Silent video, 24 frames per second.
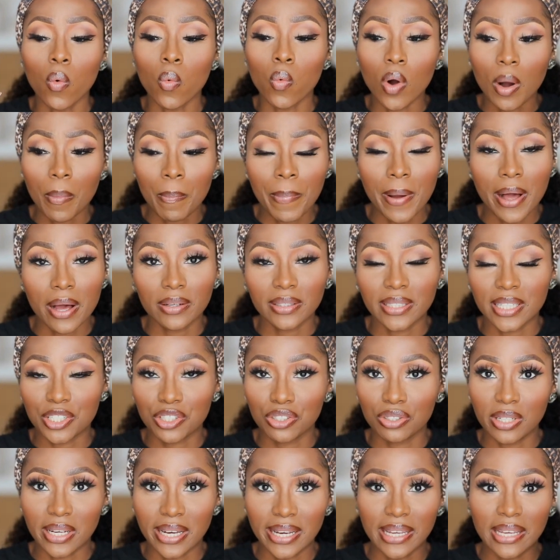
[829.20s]
what powder
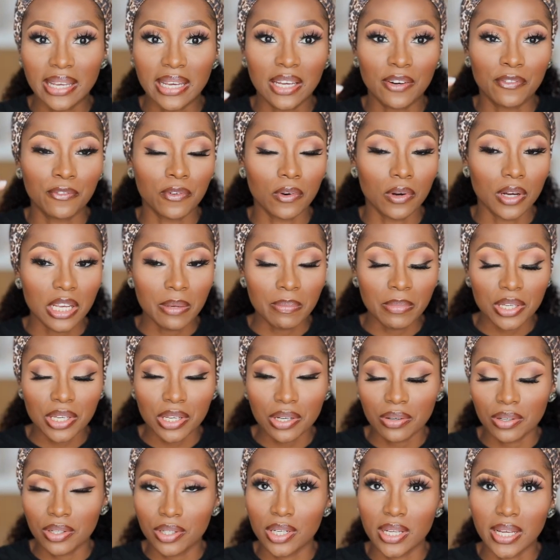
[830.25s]
should I get for
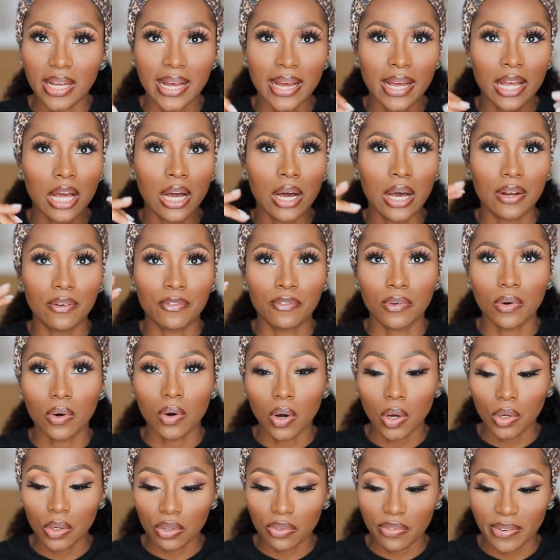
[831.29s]
immediate under eye and for
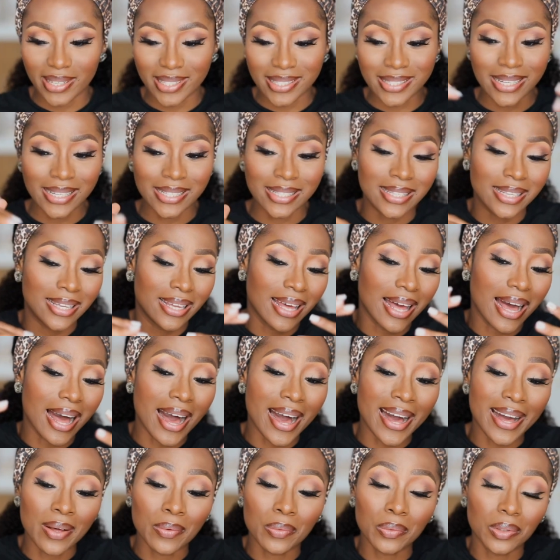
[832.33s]
all over setting,
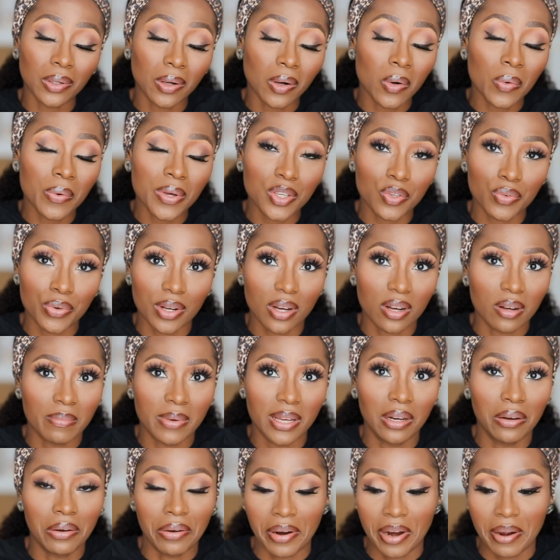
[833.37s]
I will always
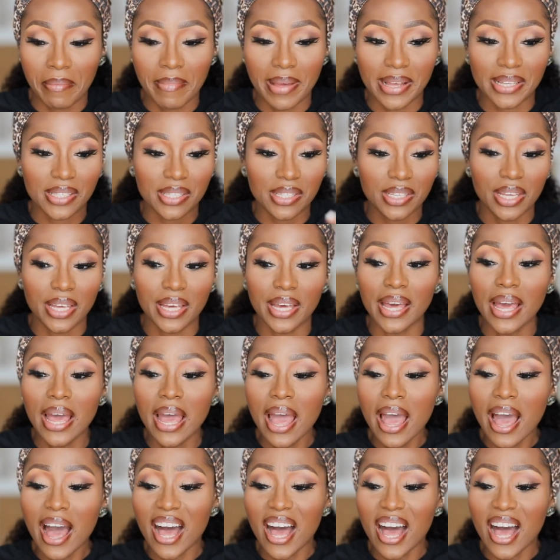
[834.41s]
recommend Laura Mercier.